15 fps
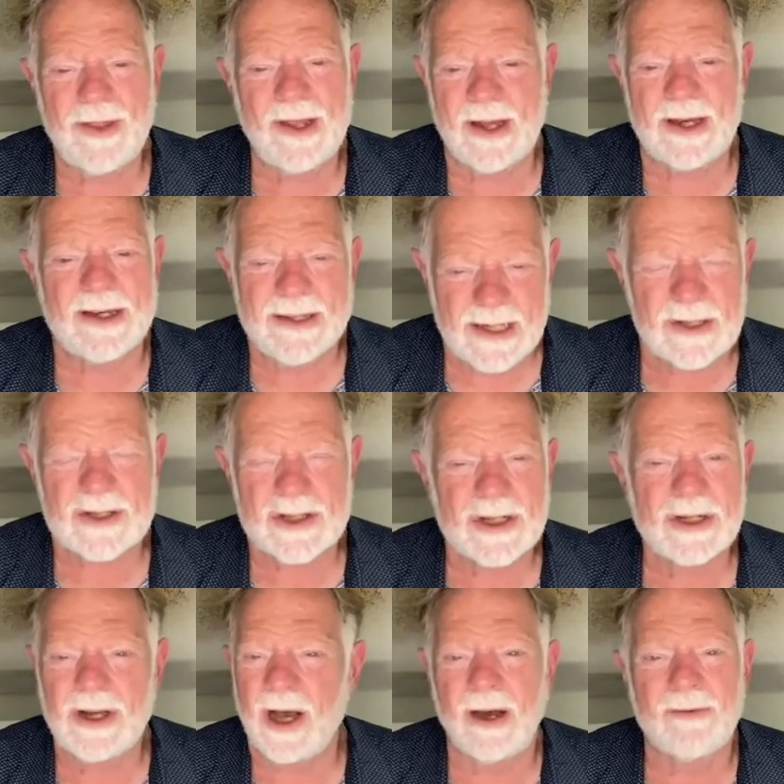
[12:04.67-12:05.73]
the
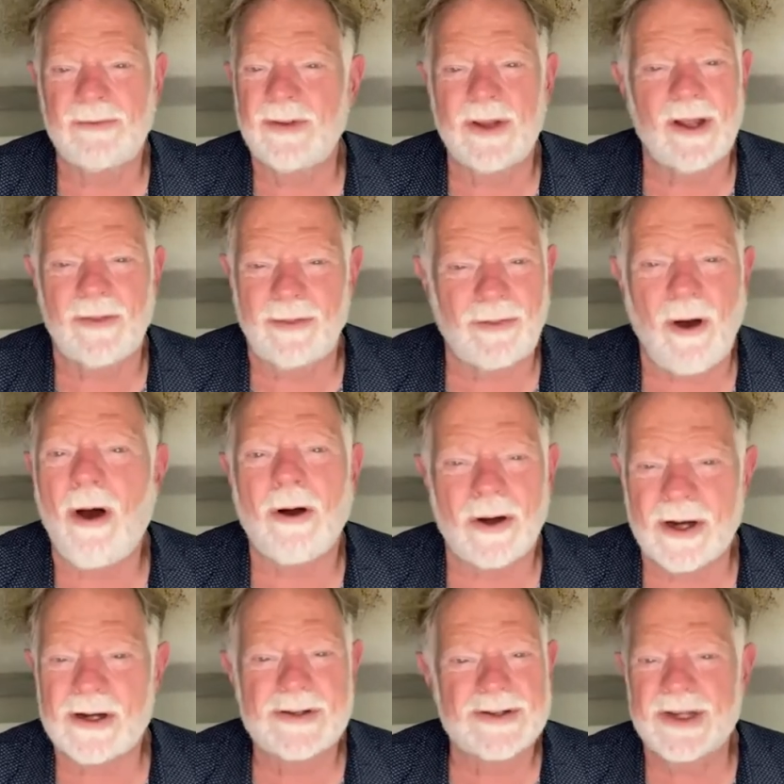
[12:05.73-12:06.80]
ignition of the
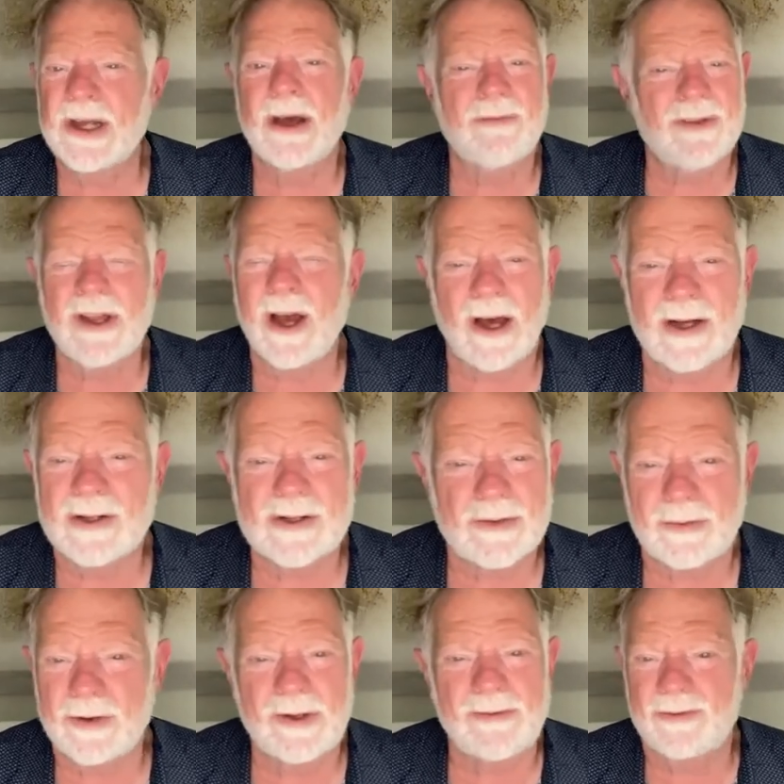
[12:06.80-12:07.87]
authority of the
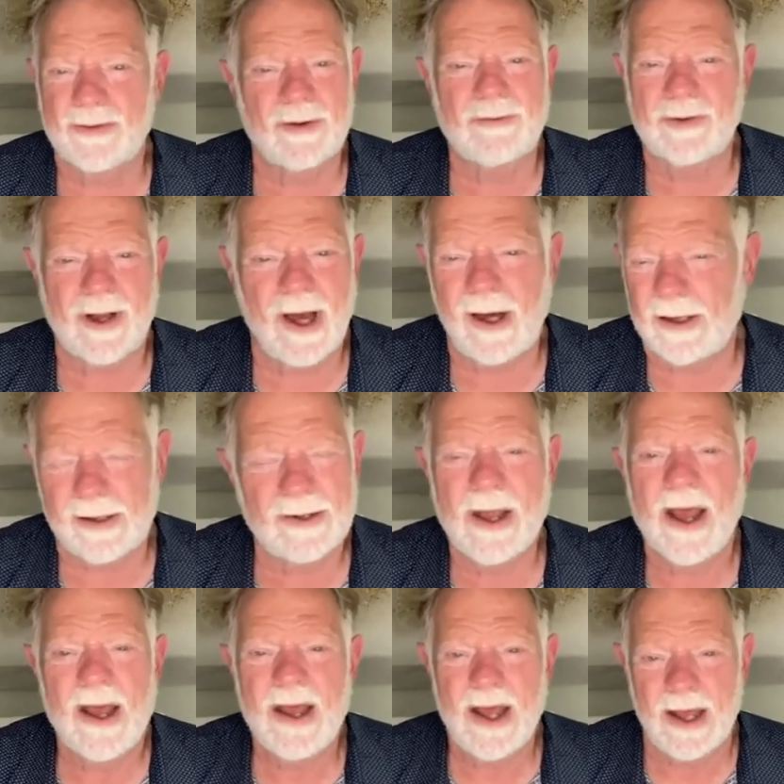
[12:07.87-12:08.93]
utterance of God.
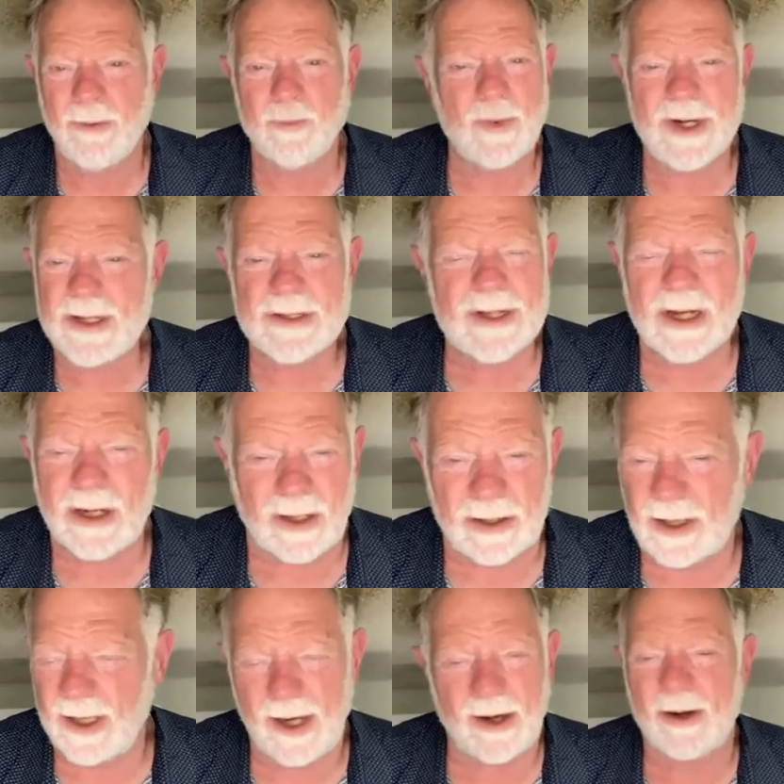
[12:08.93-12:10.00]
And we
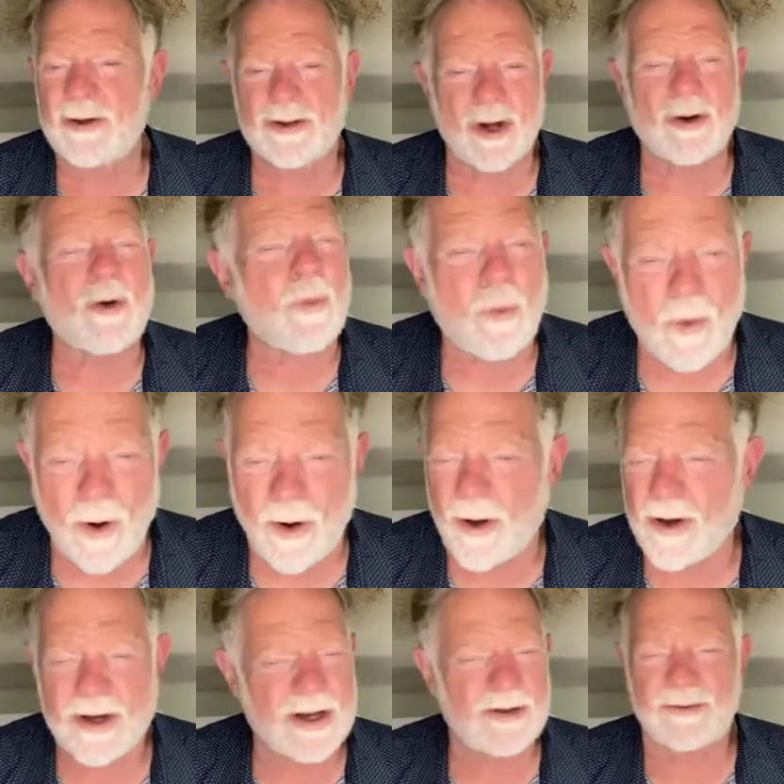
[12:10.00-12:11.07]
declare your
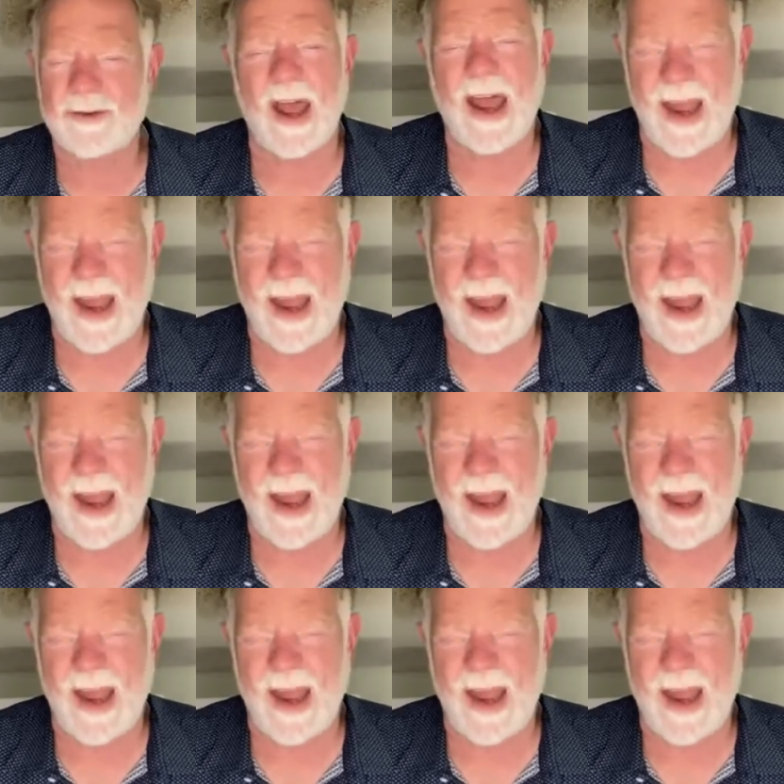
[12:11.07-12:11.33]
word is a